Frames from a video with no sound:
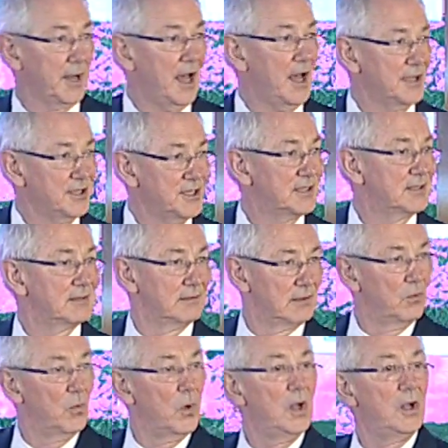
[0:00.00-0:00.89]
us, the
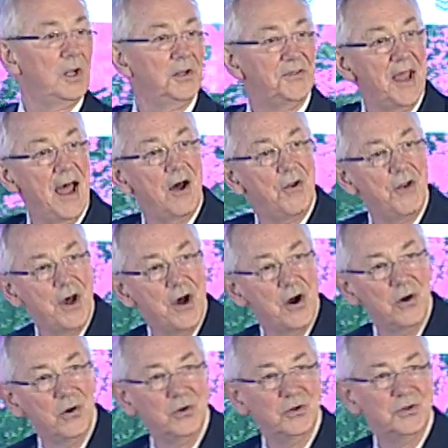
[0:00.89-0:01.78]
world now
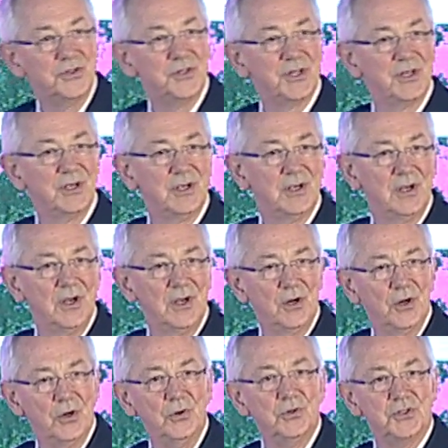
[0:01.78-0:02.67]
knows
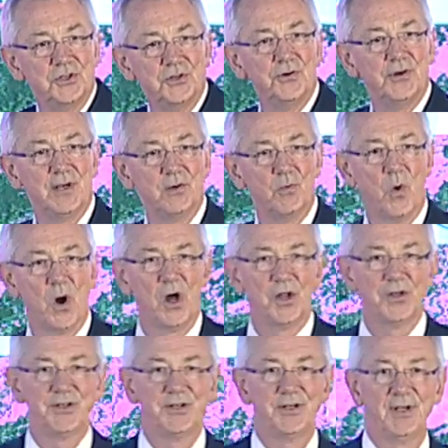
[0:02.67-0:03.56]
who's doing
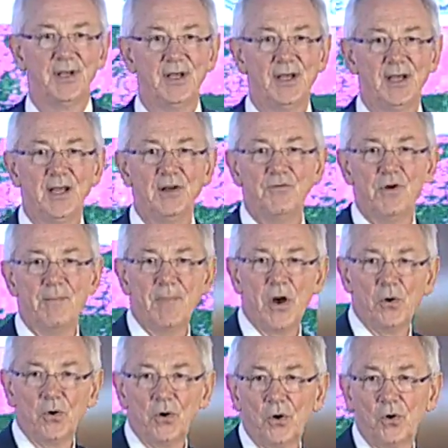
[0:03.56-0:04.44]
what in
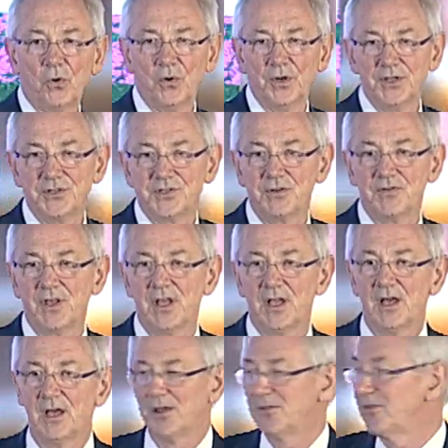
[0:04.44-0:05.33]
remote corners of the
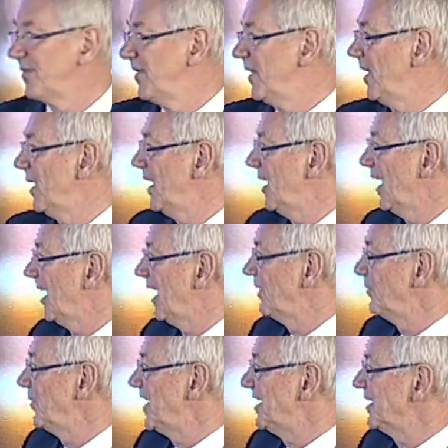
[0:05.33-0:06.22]
earth,
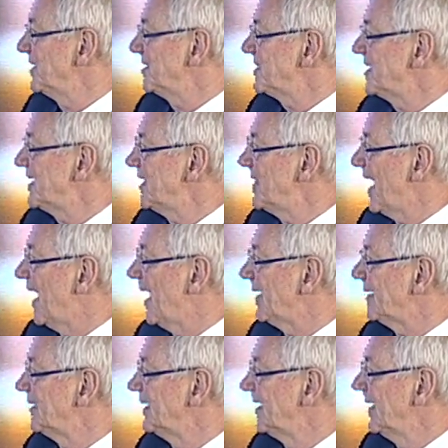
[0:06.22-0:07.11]
and we can see
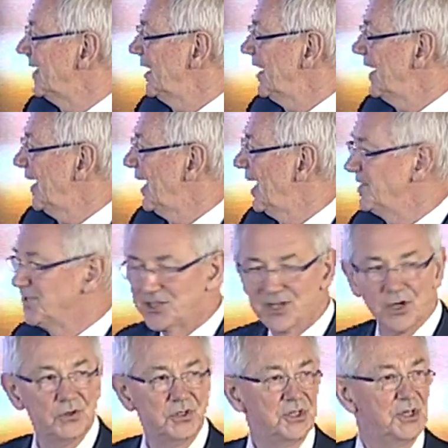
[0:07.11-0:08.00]
that. And
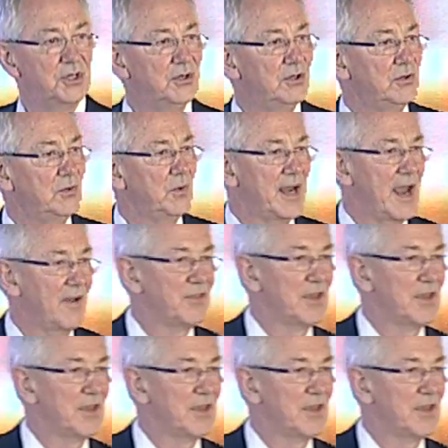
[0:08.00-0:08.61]
so, too, we have